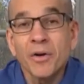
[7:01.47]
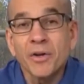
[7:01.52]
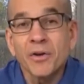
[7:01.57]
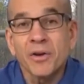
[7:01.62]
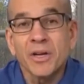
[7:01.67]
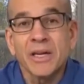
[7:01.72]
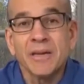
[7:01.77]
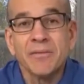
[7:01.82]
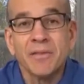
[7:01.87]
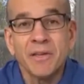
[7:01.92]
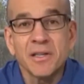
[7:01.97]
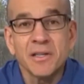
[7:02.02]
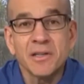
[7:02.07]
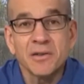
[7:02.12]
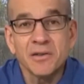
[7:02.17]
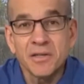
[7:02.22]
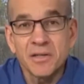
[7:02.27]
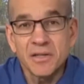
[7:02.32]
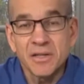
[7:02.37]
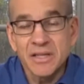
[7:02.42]
you're giving
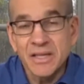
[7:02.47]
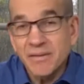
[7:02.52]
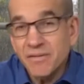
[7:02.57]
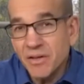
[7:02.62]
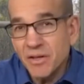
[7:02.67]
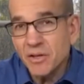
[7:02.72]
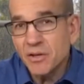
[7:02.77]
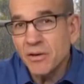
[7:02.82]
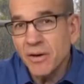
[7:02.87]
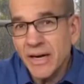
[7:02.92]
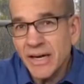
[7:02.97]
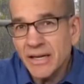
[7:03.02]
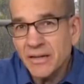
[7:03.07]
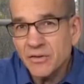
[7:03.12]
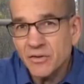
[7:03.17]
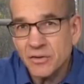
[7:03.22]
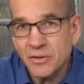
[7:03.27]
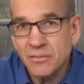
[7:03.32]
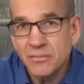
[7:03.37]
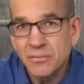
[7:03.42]
your
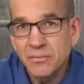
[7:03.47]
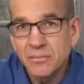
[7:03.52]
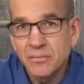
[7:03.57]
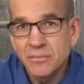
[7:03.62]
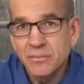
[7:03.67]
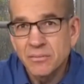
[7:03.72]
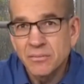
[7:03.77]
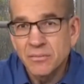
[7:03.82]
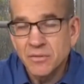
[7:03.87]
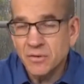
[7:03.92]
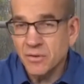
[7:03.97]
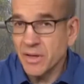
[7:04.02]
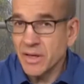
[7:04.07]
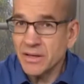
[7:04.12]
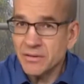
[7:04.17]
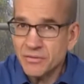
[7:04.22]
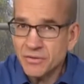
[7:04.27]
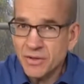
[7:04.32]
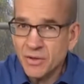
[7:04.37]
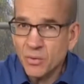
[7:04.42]
answer. So they
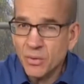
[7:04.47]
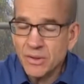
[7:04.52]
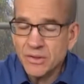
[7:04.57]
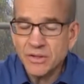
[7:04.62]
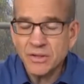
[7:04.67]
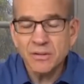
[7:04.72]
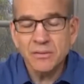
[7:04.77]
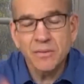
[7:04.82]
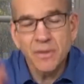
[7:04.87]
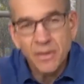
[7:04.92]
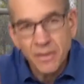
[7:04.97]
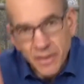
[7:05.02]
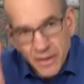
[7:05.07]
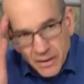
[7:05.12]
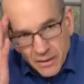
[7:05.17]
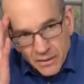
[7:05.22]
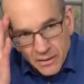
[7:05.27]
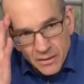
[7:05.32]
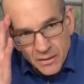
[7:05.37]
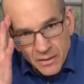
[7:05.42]
ask you a question, you
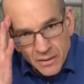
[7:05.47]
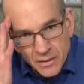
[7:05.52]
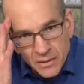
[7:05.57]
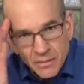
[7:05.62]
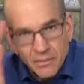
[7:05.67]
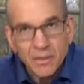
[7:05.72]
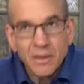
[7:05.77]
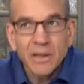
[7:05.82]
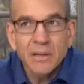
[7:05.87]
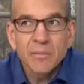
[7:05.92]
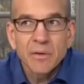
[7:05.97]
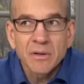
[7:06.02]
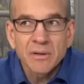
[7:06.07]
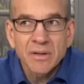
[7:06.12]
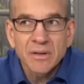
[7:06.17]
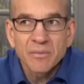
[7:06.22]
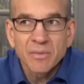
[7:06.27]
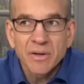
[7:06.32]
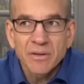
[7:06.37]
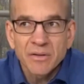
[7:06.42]
think, okay, I'm going to
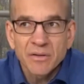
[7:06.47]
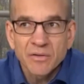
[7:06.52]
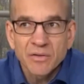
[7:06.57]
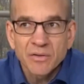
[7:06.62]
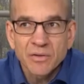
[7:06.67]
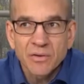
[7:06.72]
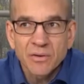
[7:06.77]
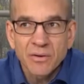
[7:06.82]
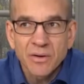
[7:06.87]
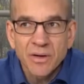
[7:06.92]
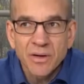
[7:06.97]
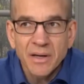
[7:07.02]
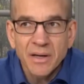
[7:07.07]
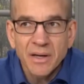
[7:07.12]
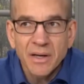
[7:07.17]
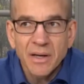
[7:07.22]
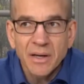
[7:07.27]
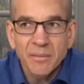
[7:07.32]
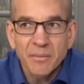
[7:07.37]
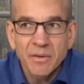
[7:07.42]
tell them about this
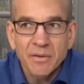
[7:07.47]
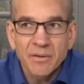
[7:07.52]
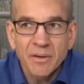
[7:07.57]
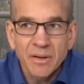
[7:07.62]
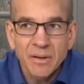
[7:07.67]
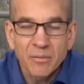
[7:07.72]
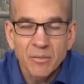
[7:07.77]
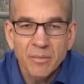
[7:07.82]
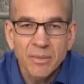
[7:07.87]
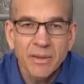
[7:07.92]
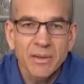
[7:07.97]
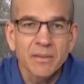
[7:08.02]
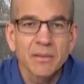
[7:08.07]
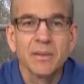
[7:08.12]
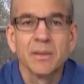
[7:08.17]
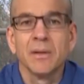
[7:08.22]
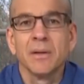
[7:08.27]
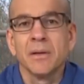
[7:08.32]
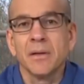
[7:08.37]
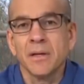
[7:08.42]
story, and I'm going to tell them about,
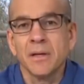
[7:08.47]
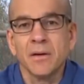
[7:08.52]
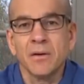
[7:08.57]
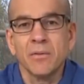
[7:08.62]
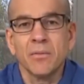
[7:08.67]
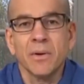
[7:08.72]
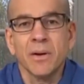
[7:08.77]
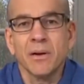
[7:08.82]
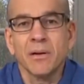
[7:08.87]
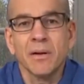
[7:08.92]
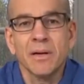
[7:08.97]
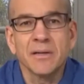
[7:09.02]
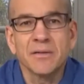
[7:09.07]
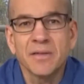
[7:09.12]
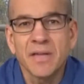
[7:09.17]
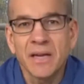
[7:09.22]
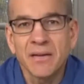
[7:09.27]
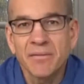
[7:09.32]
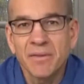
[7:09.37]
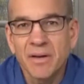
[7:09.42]
where I
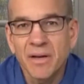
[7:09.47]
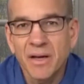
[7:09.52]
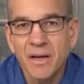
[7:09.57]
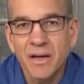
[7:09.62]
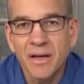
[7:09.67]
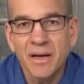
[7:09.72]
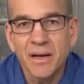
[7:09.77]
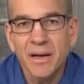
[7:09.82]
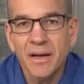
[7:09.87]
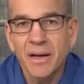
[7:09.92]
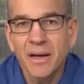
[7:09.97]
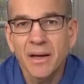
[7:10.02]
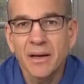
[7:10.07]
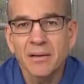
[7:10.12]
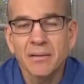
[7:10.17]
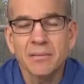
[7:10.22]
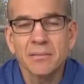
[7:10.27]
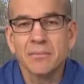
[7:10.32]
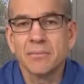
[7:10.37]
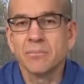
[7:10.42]
saved the day
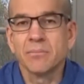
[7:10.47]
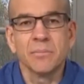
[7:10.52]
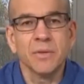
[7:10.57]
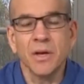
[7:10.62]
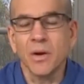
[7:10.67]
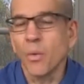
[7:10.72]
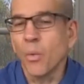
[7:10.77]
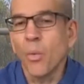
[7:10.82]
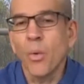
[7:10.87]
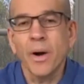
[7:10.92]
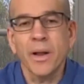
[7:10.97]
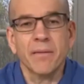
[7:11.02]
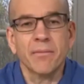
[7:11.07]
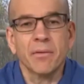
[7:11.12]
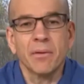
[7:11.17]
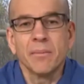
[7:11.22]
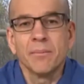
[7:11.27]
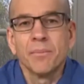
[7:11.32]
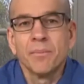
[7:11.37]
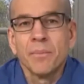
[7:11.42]
and,
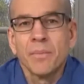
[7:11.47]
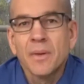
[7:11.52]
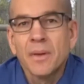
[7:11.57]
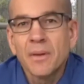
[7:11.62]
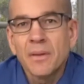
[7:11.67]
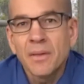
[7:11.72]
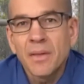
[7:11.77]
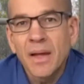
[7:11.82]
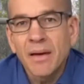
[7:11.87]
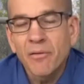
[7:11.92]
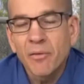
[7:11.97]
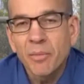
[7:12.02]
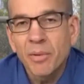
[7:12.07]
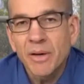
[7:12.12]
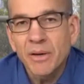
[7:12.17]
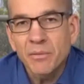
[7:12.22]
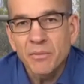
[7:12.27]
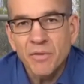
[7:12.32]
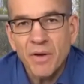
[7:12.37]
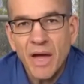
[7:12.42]
whatever.
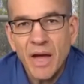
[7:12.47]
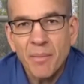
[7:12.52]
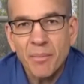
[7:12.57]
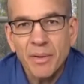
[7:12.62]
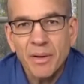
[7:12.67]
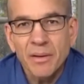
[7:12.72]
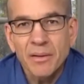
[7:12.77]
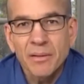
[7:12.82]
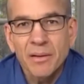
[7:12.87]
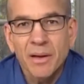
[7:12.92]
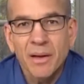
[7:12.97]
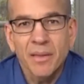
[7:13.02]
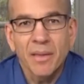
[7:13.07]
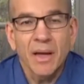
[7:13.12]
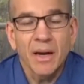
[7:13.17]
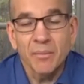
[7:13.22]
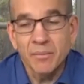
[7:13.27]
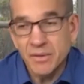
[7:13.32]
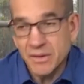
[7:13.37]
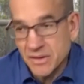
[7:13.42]
Everybody was happy. And
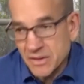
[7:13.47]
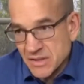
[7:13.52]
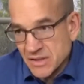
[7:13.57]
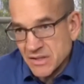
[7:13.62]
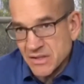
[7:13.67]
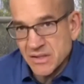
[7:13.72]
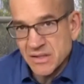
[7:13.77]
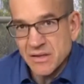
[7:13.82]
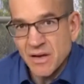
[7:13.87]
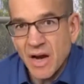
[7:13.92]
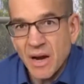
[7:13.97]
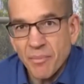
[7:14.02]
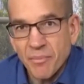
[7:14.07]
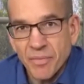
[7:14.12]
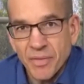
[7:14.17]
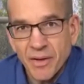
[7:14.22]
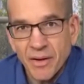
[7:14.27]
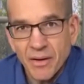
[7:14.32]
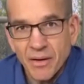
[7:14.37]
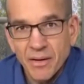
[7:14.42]
then I'm going to
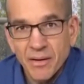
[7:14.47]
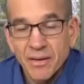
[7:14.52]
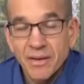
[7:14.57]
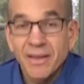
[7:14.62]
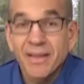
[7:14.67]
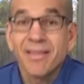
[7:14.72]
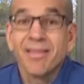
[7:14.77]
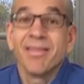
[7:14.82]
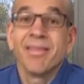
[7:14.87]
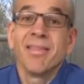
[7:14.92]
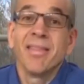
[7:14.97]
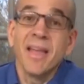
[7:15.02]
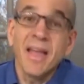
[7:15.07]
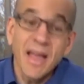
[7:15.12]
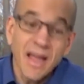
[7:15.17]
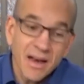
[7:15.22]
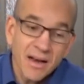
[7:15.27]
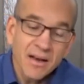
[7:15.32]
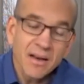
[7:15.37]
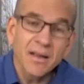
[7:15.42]
stop there.
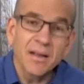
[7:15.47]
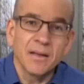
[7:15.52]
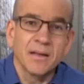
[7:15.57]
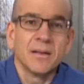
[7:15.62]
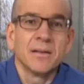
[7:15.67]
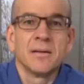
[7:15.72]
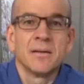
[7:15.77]
Then